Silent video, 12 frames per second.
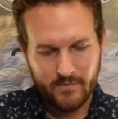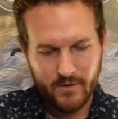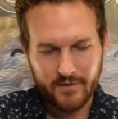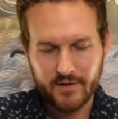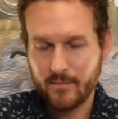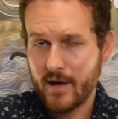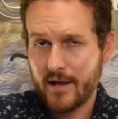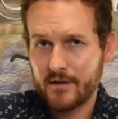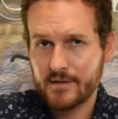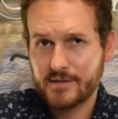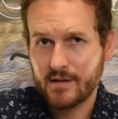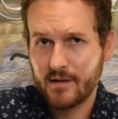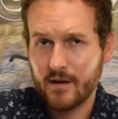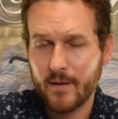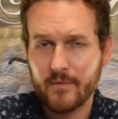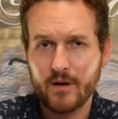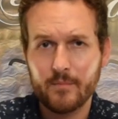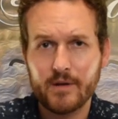Not that it matters. I'm
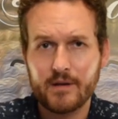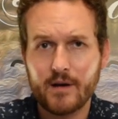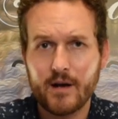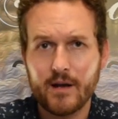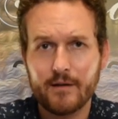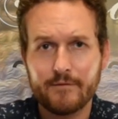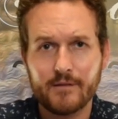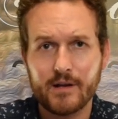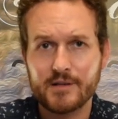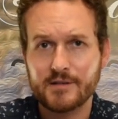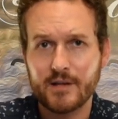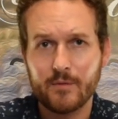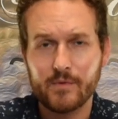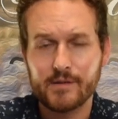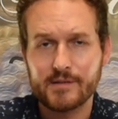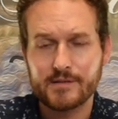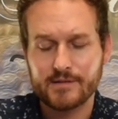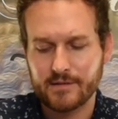not a big guy for age
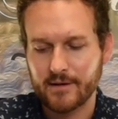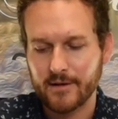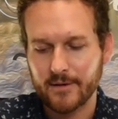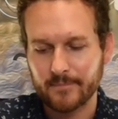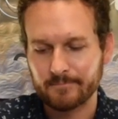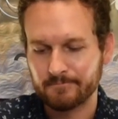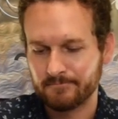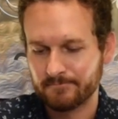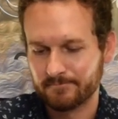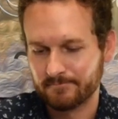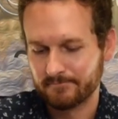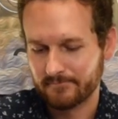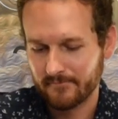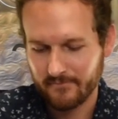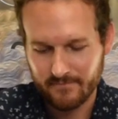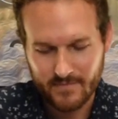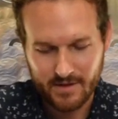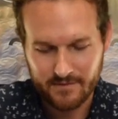statements.
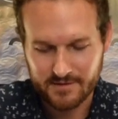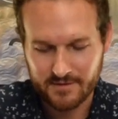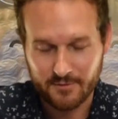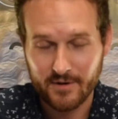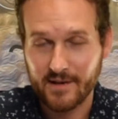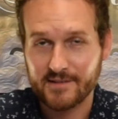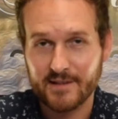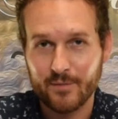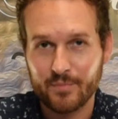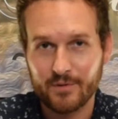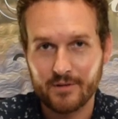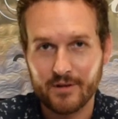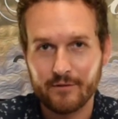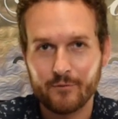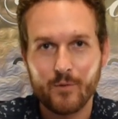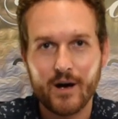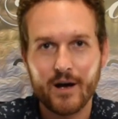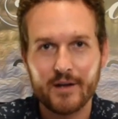This is a great example of
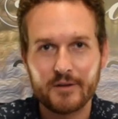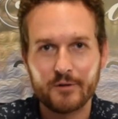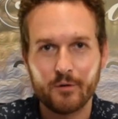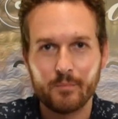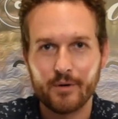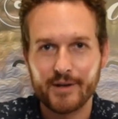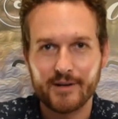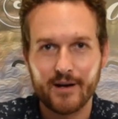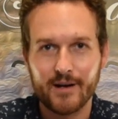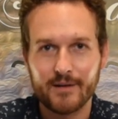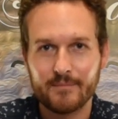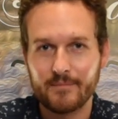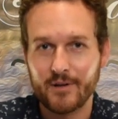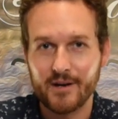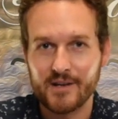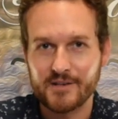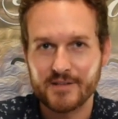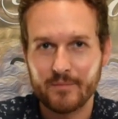why you don't boycott
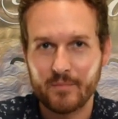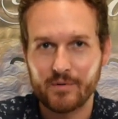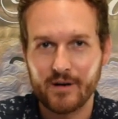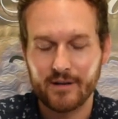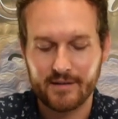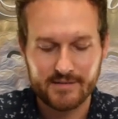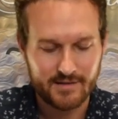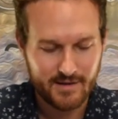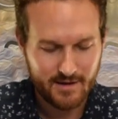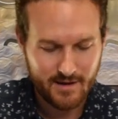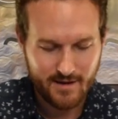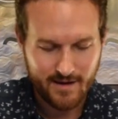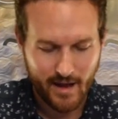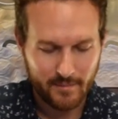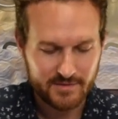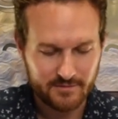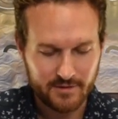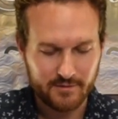non-age statement products.
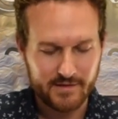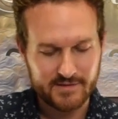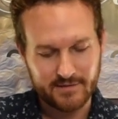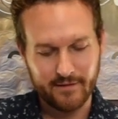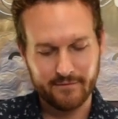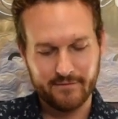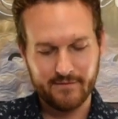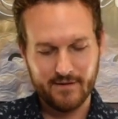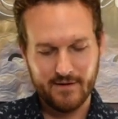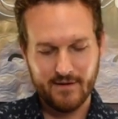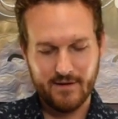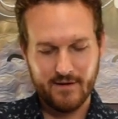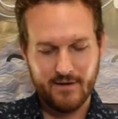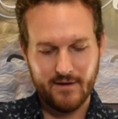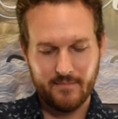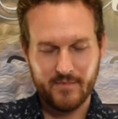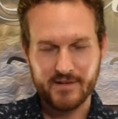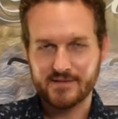Absolutely great stuff.
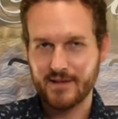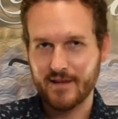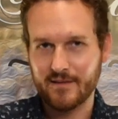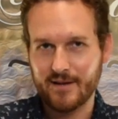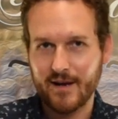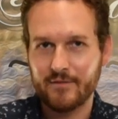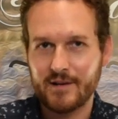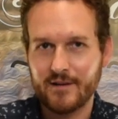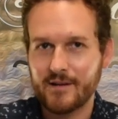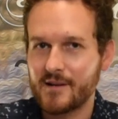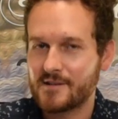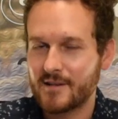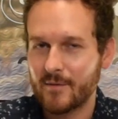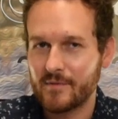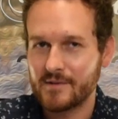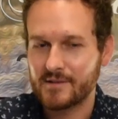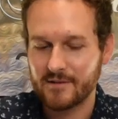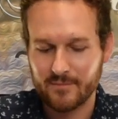I'm not saying that every non-age statement
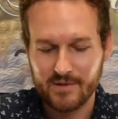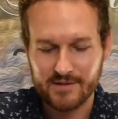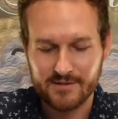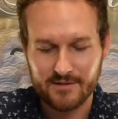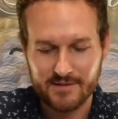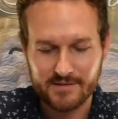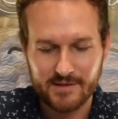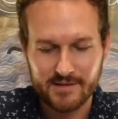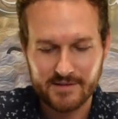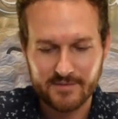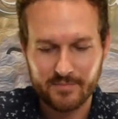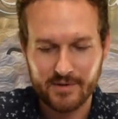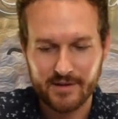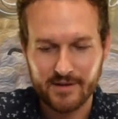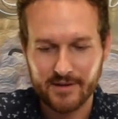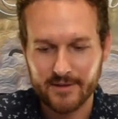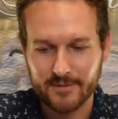is going to be as good as this, but